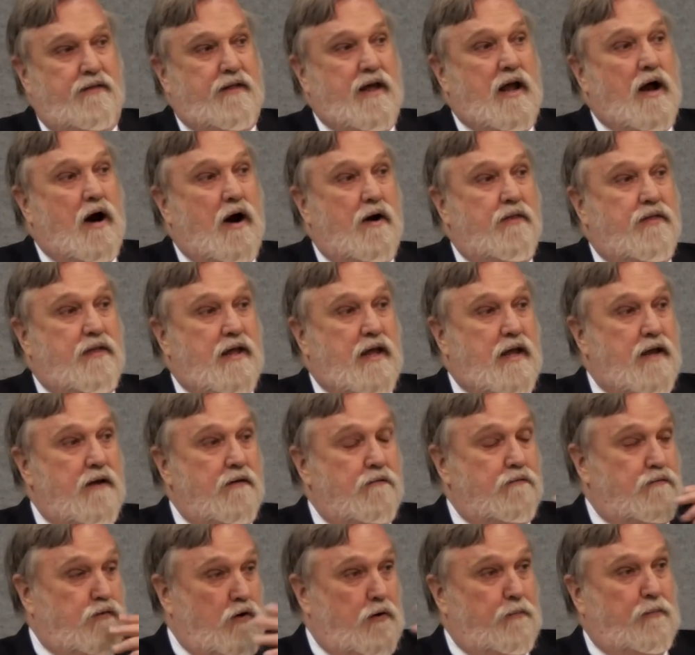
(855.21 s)
they are the
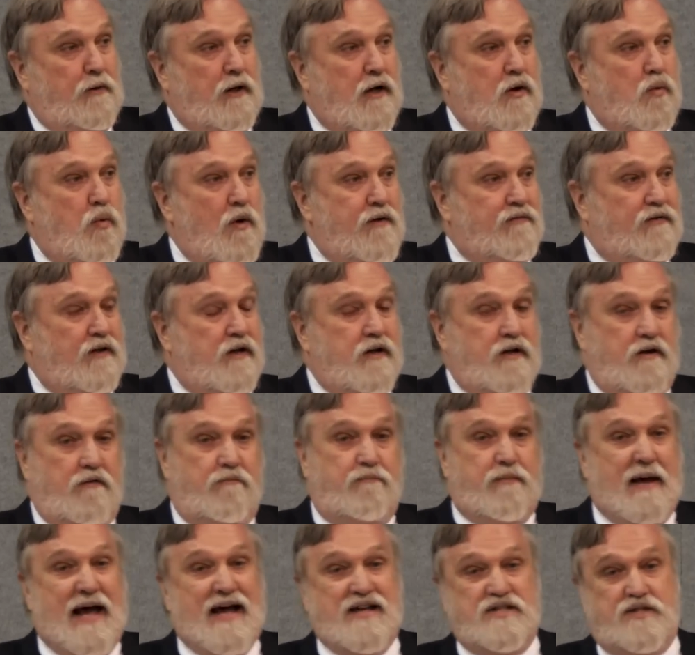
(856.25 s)
verbal equivalent
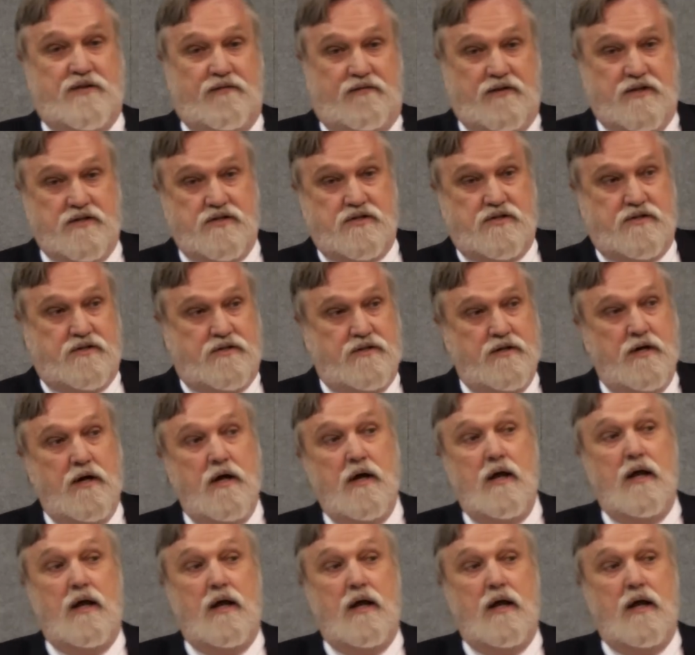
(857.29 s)
of pacifists.